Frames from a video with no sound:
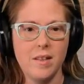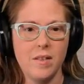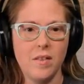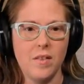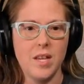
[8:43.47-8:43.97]

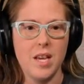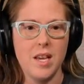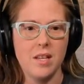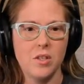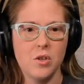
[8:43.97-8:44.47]

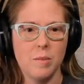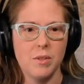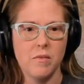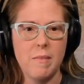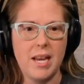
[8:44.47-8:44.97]
the strips
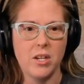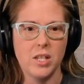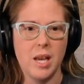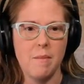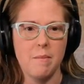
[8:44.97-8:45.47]
of maker
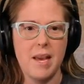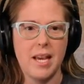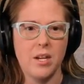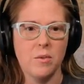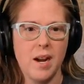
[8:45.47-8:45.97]
tape make
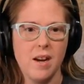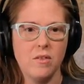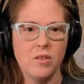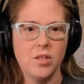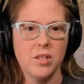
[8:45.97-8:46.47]
it
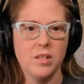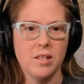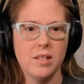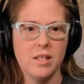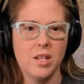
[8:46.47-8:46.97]
around
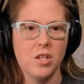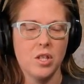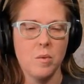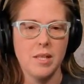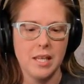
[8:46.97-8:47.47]
to touch
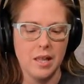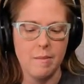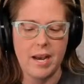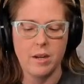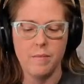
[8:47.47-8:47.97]
the ones on the
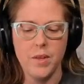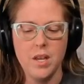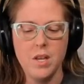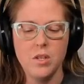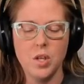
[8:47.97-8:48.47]
bottom.
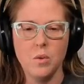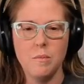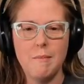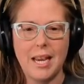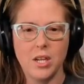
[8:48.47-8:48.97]
So
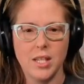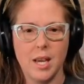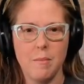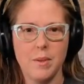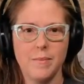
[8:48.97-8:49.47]
maker
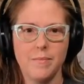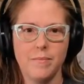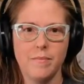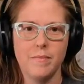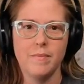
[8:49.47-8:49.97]
tape.
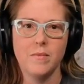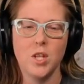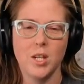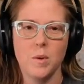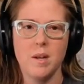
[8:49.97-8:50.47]

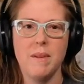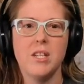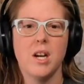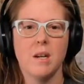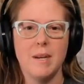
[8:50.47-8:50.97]
Josh wanted me to
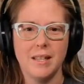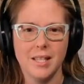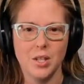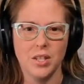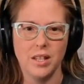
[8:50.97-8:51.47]
talk about
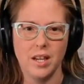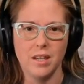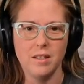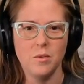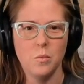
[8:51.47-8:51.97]
this
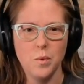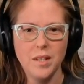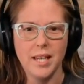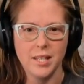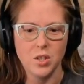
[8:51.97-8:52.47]
earlier. We'll
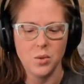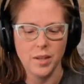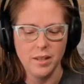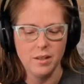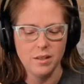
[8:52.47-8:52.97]
get to
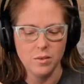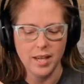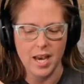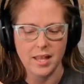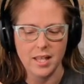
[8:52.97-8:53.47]
it. I
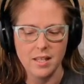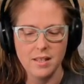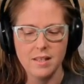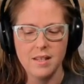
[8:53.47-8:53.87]
got this.